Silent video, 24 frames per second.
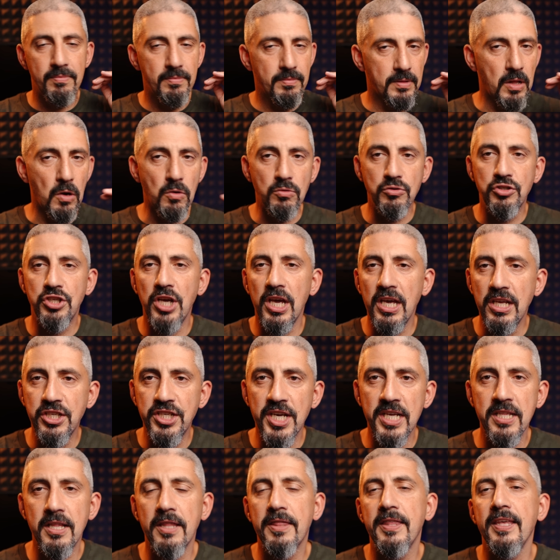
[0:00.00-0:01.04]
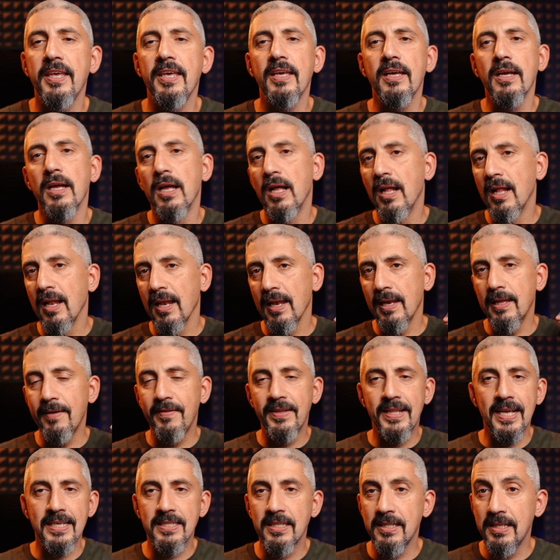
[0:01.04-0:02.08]
Don't change anything, leave
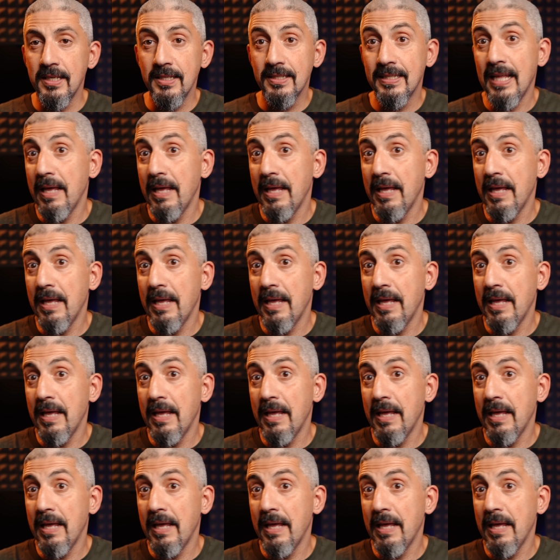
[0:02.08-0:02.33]
it as it is.